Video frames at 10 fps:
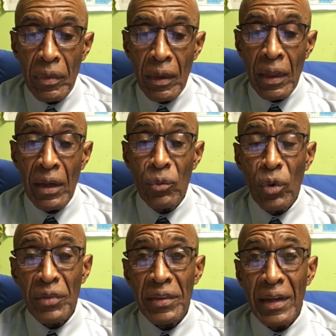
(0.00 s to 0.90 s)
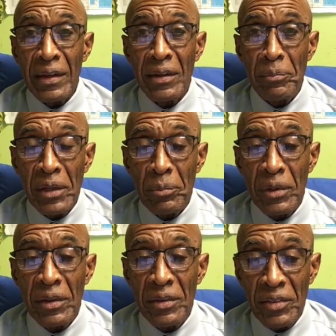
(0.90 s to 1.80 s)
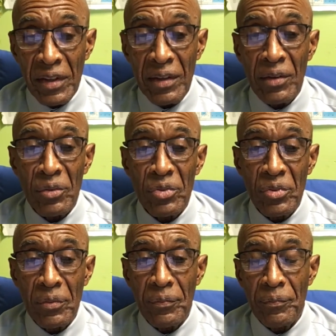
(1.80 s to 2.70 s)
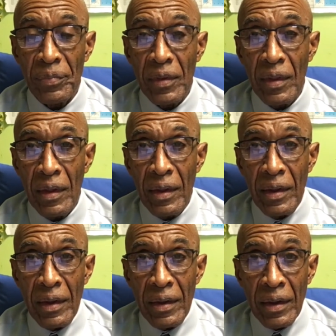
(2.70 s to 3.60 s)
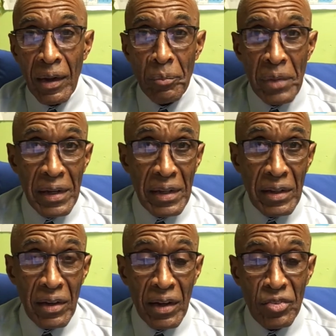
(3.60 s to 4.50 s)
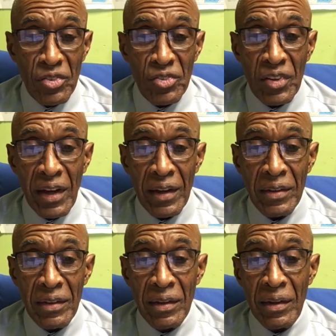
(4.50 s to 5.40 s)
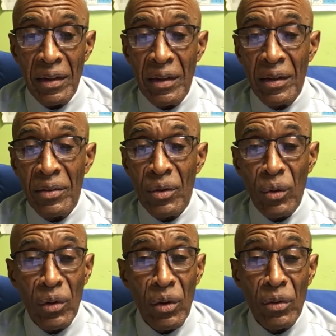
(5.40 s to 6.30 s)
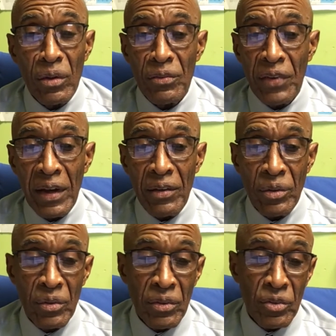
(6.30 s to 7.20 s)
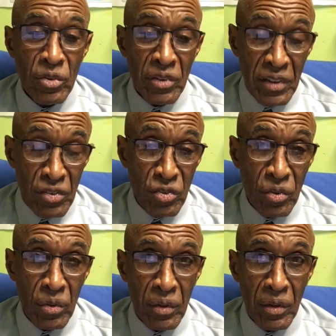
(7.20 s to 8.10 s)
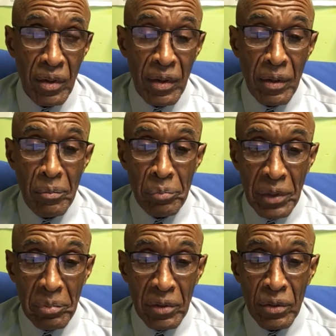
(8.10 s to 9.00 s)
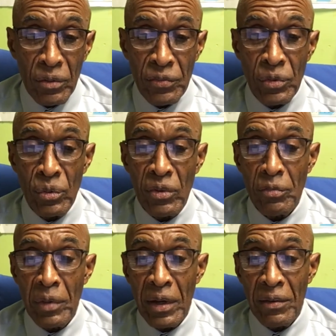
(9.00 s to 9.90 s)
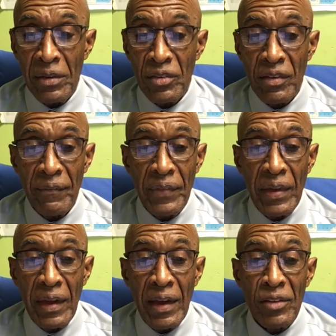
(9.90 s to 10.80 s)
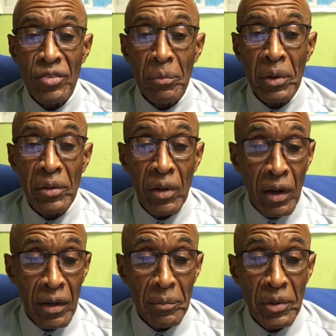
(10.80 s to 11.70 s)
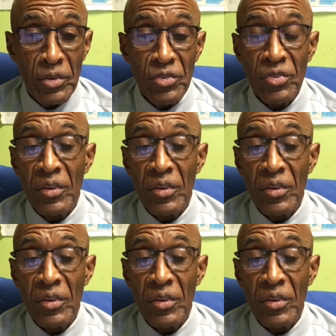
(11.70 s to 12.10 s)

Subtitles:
that commitment entails. Now, many in our society no longer value the traditional biblical view of marriage as a monogamous,